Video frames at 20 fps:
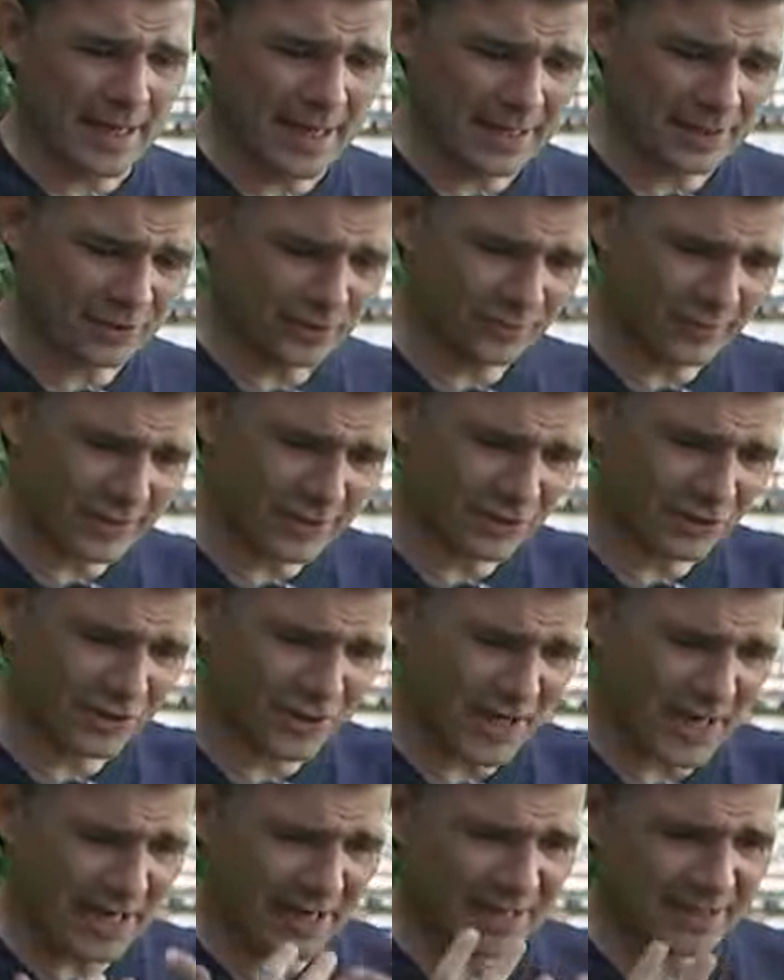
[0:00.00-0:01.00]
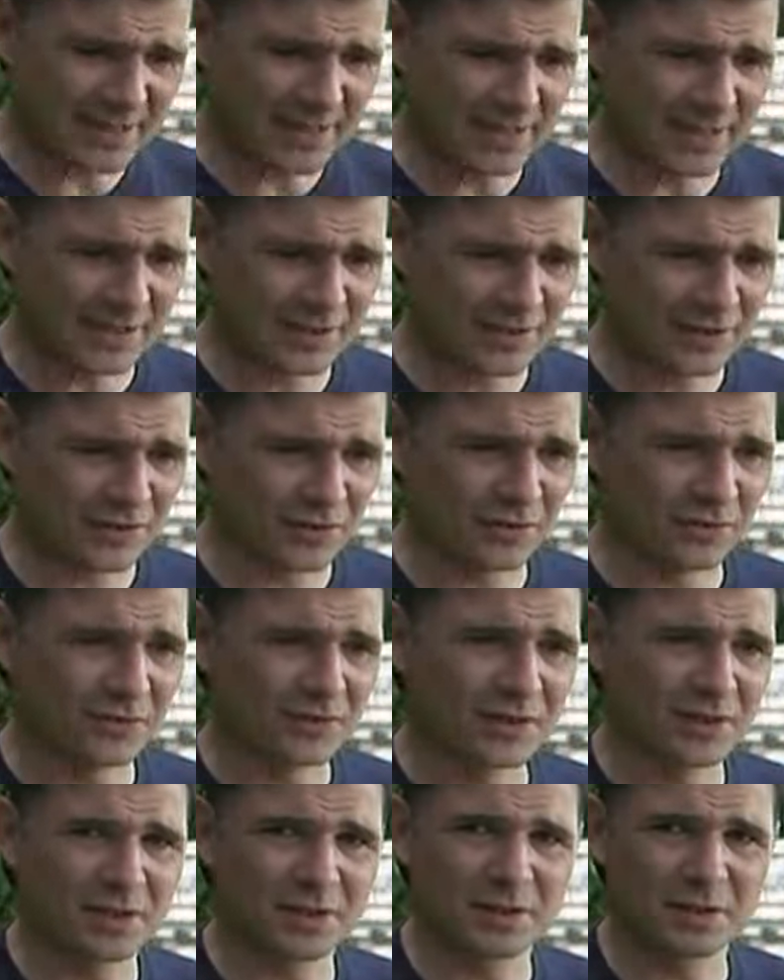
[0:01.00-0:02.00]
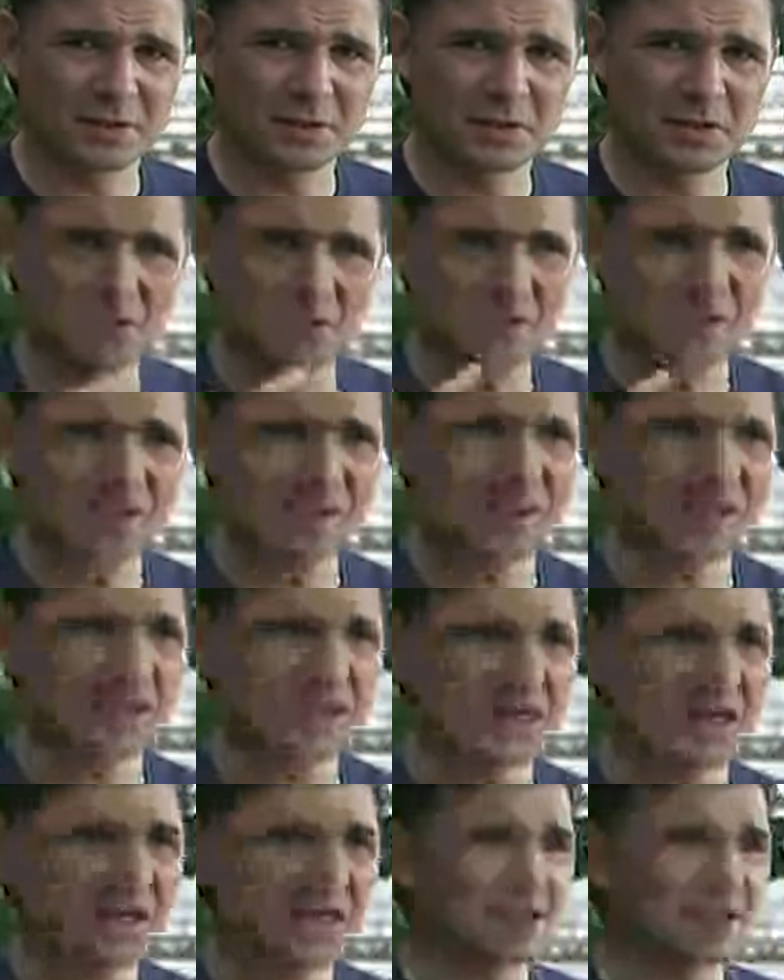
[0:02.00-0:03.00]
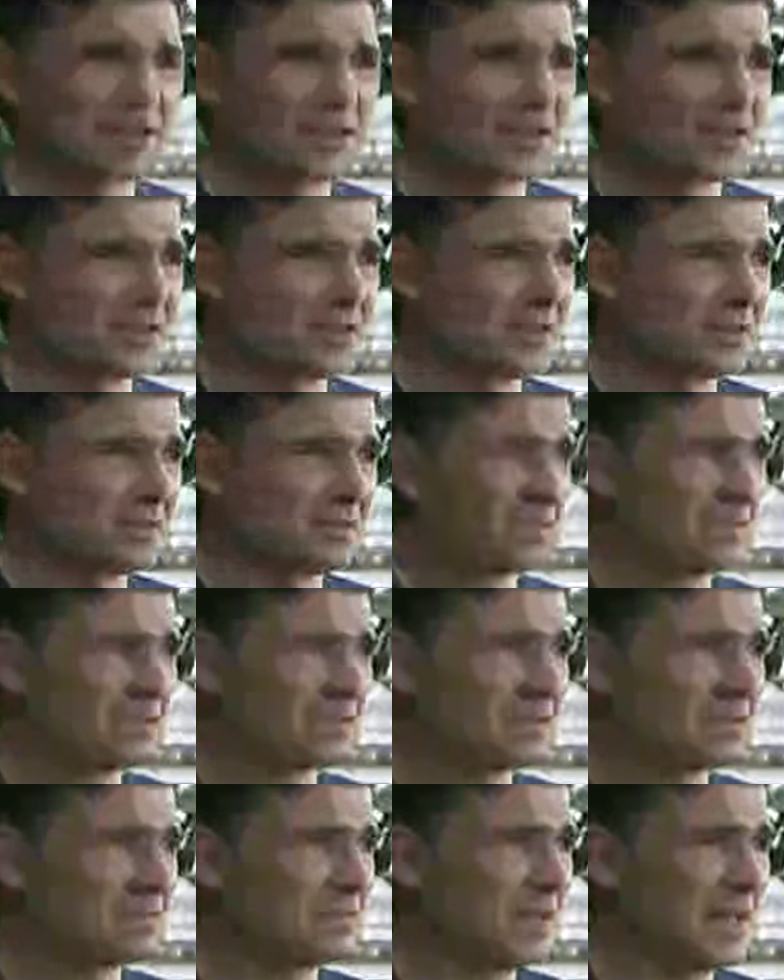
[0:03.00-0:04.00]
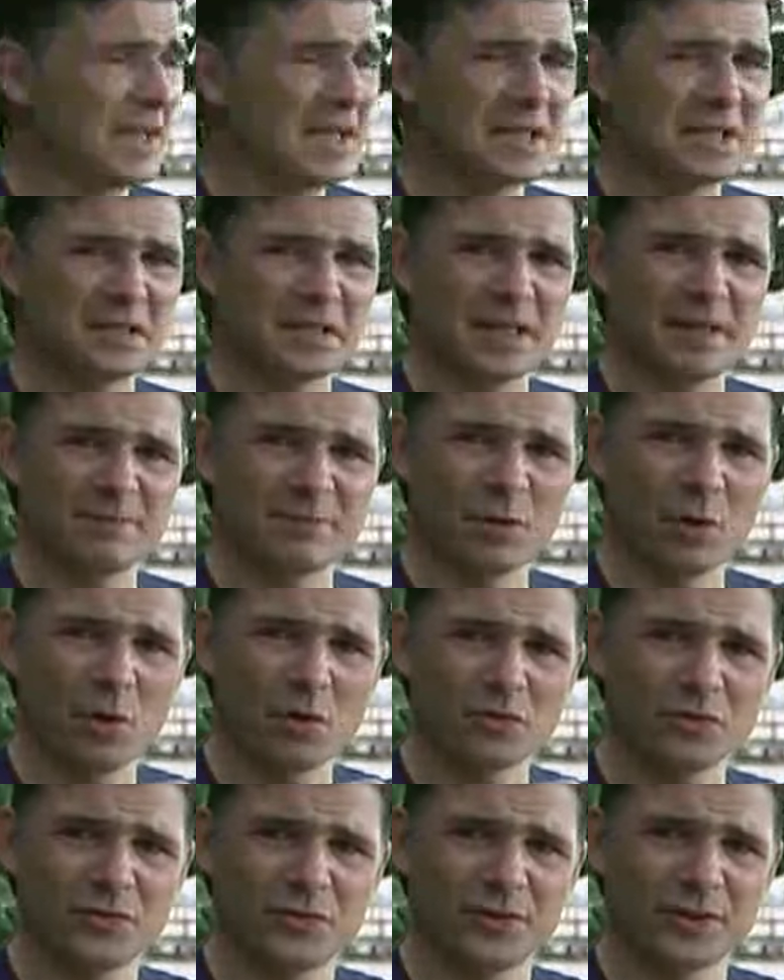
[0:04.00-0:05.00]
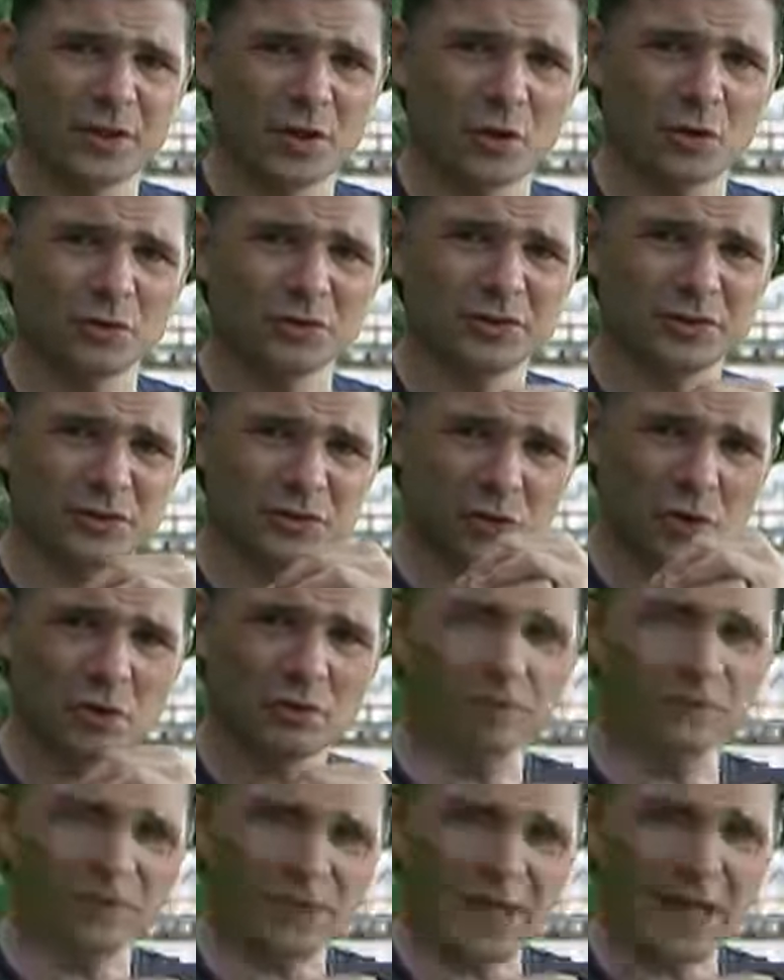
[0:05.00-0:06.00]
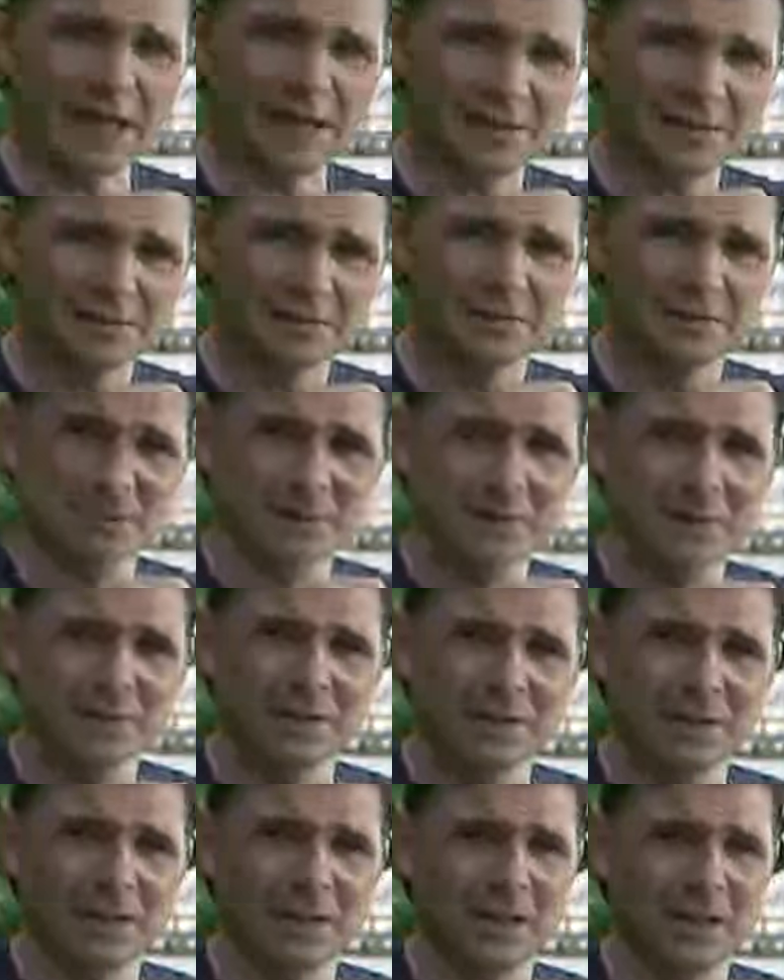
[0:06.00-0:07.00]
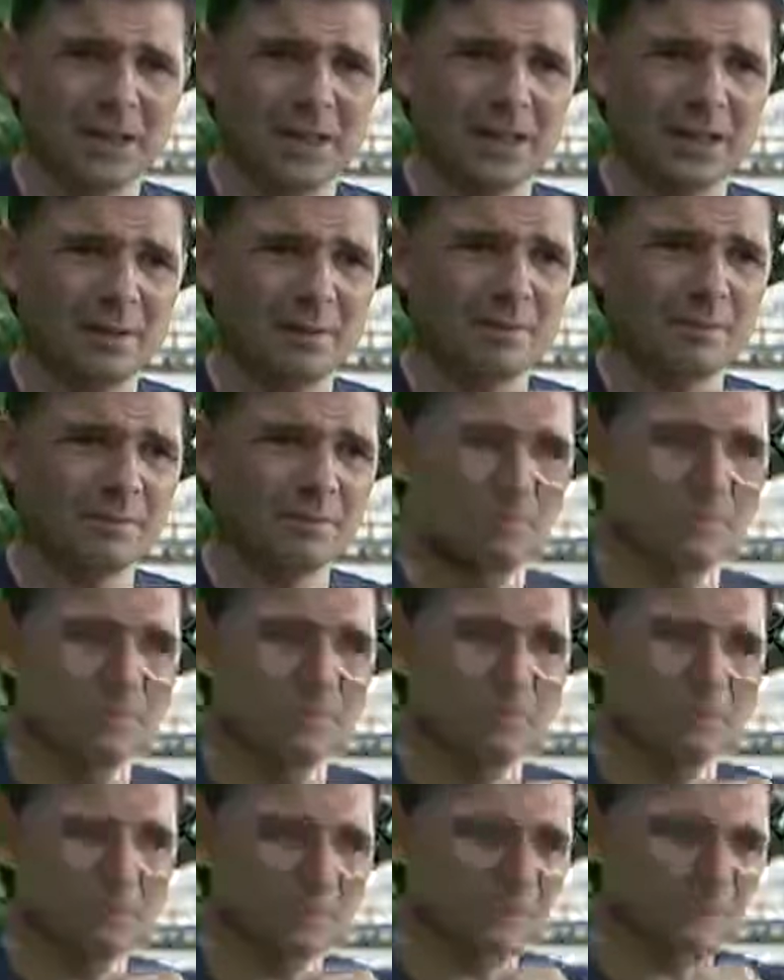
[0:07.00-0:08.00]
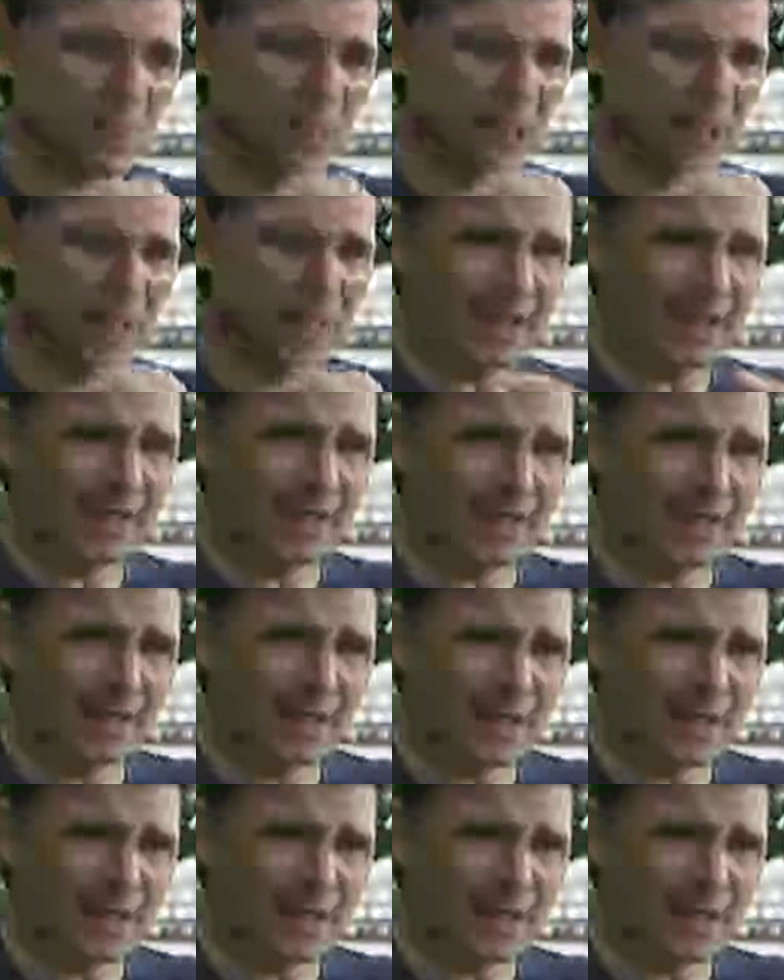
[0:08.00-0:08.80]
It sort of ejects its sort of guts and enzyme onto the coral, dissolves that, and then